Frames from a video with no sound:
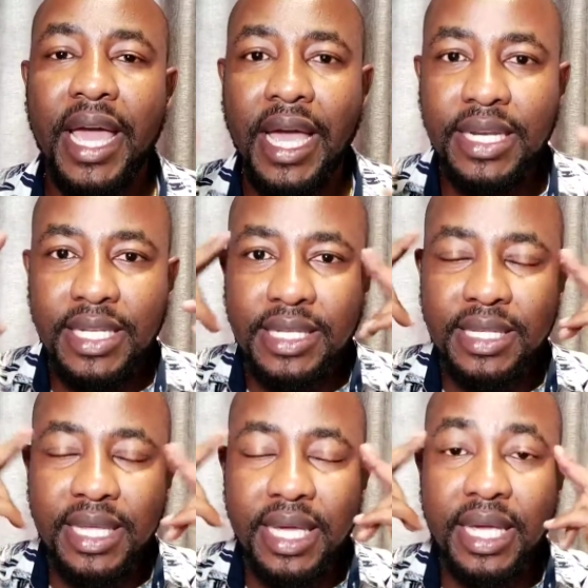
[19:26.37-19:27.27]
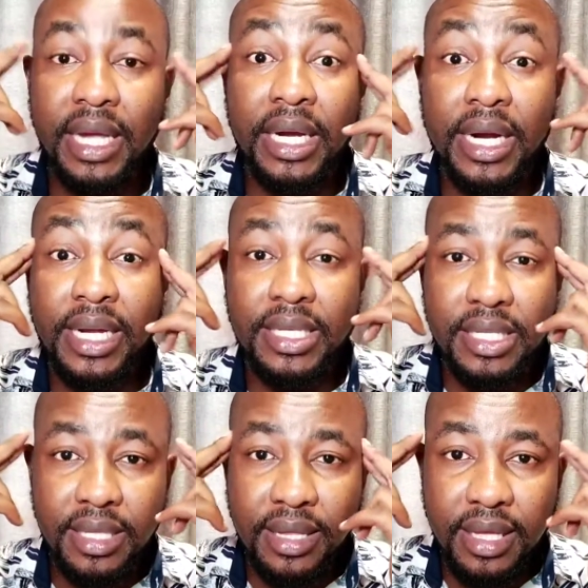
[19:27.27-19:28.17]
It is thinking right.
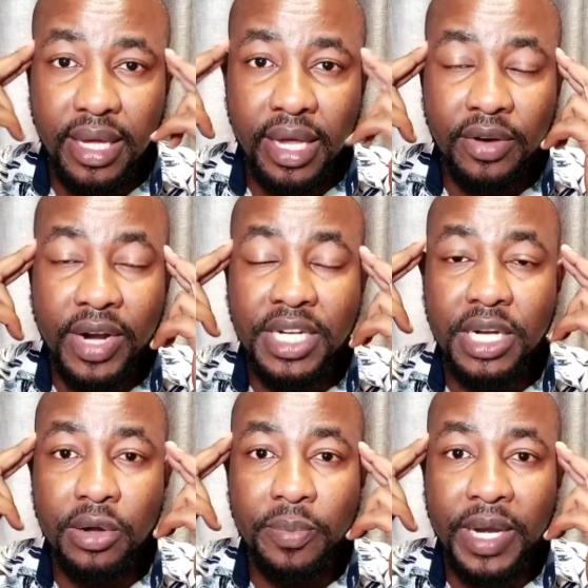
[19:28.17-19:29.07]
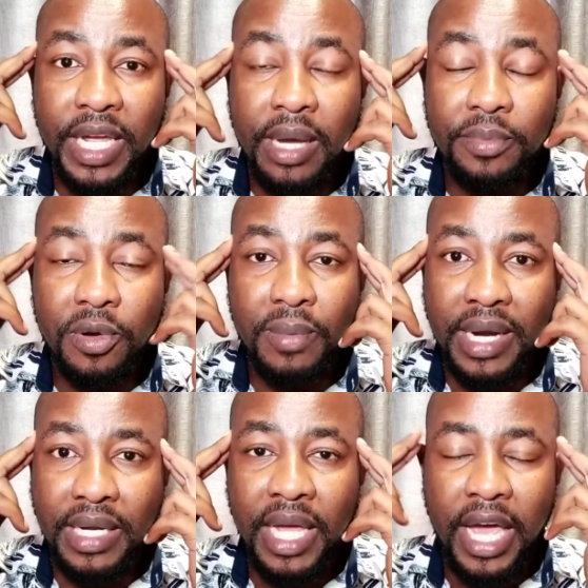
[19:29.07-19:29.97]
Thinking right and opening up your
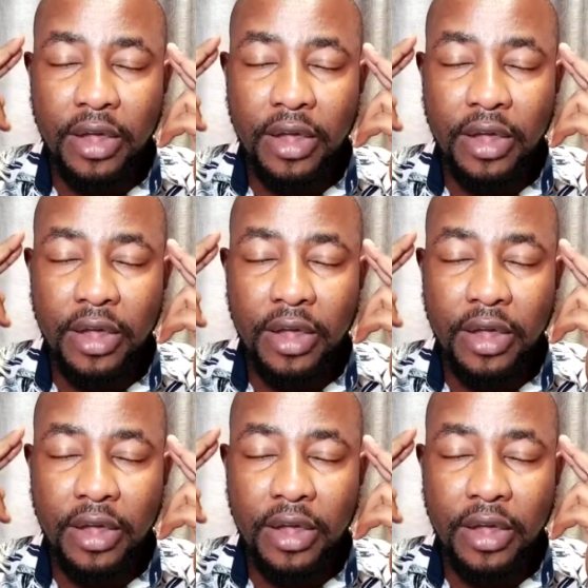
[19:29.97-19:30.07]
mind.